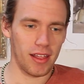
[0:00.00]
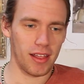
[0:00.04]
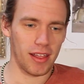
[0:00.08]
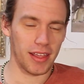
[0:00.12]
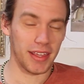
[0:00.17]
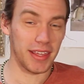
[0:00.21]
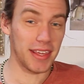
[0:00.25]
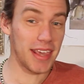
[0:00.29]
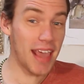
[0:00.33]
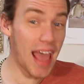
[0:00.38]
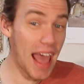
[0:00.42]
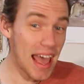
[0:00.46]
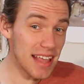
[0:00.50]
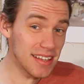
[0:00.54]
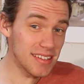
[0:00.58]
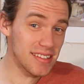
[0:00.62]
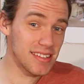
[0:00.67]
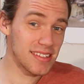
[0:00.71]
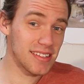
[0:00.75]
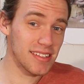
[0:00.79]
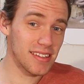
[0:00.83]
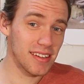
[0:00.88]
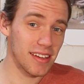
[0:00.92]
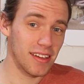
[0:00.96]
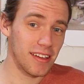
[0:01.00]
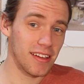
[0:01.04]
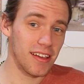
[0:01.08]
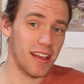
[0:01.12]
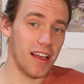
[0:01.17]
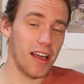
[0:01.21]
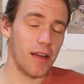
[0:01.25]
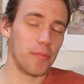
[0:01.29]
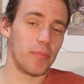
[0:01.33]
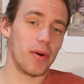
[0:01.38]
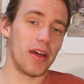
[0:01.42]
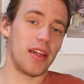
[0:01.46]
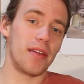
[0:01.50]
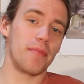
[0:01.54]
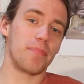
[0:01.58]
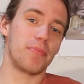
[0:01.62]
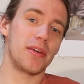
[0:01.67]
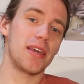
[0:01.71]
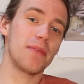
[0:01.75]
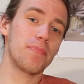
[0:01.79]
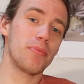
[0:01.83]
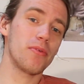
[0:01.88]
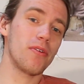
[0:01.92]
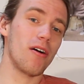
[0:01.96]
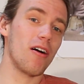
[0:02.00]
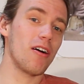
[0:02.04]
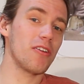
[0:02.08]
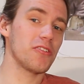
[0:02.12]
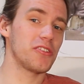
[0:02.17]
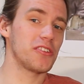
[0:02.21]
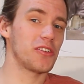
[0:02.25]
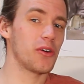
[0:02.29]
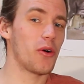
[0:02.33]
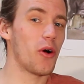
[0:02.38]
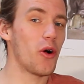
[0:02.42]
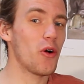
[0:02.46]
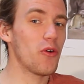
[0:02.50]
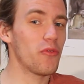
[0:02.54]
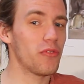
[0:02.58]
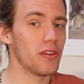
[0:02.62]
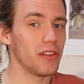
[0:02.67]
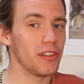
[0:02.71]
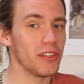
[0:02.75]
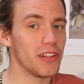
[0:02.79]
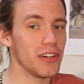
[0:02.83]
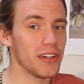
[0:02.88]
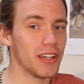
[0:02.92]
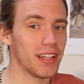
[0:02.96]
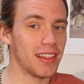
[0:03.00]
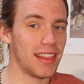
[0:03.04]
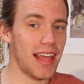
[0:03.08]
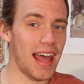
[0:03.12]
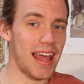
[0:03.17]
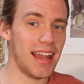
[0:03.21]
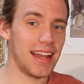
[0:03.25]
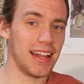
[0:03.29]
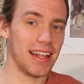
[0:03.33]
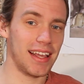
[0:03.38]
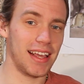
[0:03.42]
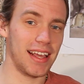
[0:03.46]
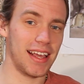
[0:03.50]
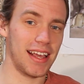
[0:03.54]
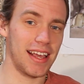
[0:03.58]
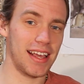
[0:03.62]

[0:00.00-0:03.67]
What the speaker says: Yes, but people also overlook that